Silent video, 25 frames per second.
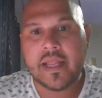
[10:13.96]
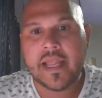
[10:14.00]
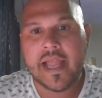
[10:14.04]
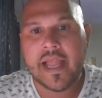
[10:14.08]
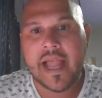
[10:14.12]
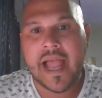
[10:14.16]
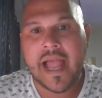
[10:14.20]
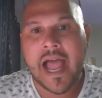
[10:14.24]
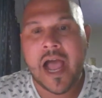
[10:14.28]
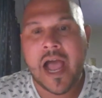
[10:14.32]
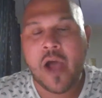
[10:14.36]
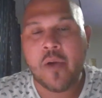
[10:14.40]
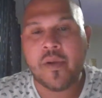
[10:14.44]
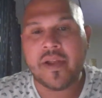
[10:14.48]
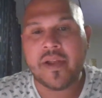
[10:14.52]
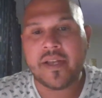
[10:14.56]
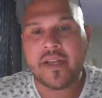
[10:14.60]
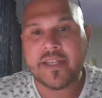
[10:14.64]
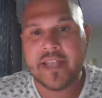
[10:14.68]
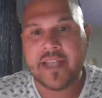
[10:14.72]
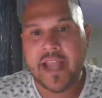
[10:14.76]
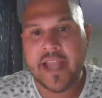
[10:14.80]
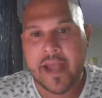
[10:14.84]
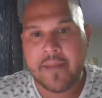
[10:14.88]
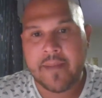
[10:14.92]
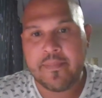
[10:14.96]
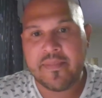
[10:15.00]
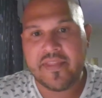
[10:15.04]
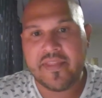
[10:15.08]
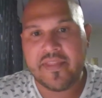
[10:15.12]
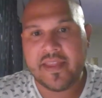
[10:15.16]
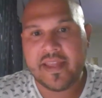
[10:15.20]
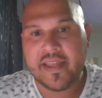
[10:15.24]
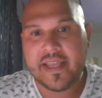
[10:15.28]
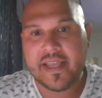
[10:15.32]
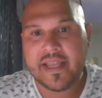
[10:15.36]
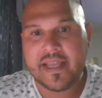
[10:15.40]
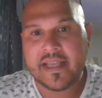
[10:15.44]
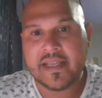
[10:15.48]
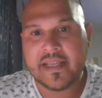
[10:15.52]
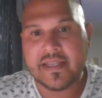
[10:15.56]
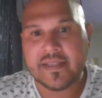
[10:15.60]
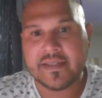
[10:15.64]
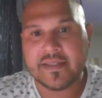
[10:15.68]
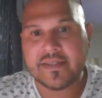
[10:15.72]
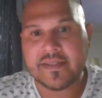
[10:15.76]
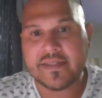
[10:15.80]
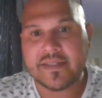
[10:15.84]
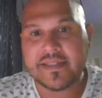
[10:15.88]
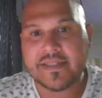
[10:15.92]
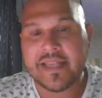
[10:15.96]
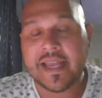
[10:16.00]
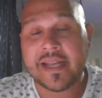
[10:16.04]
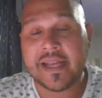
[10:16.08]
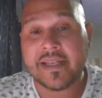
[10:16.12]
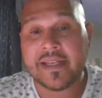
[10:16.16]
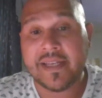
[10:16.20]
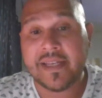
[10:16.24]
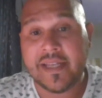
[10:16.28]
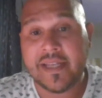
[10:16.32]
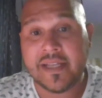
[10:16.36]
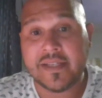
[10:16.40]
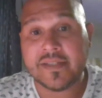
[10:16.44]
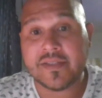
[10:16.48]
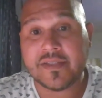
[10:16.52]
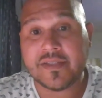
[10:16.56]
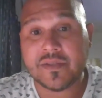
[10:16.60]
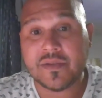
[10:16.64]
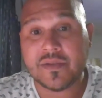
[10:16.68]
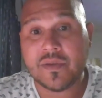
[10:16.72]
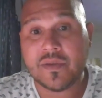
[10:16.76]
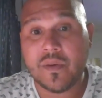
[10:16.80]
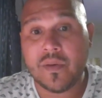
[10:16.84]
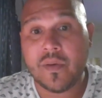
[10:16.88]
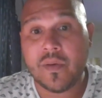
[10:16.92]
how in depth his techniques